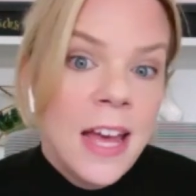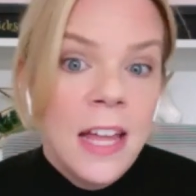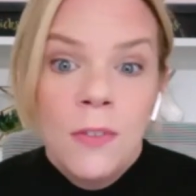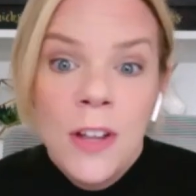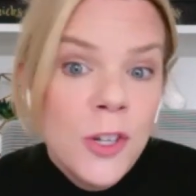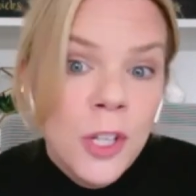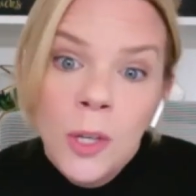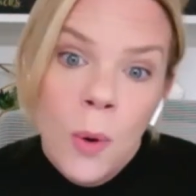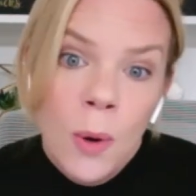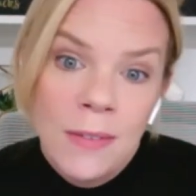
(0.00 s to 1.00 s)
And eventually
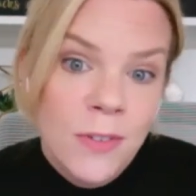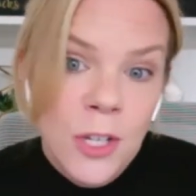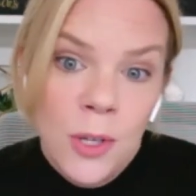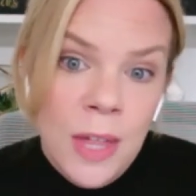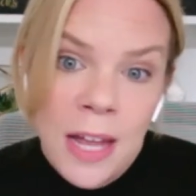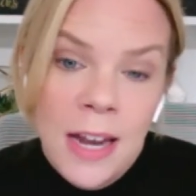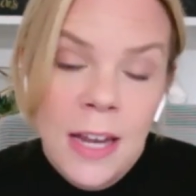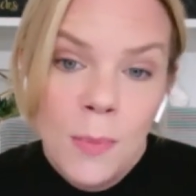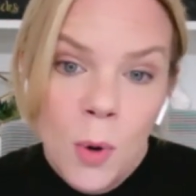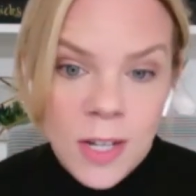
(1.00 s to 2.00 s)
you won't have to do that
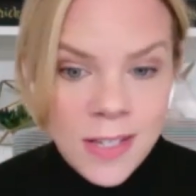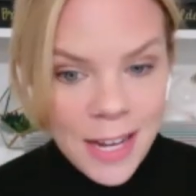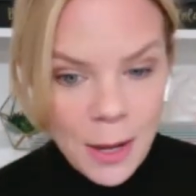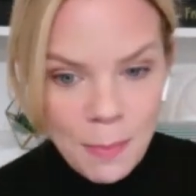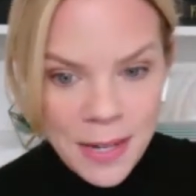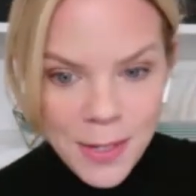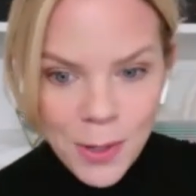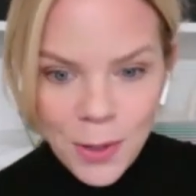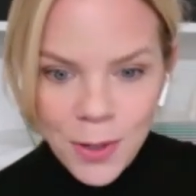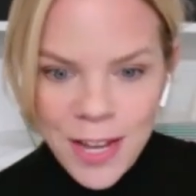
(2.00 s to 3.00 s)
anymore. It's like a
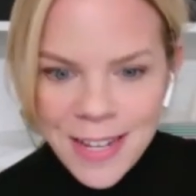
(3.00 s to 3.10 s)
muscle.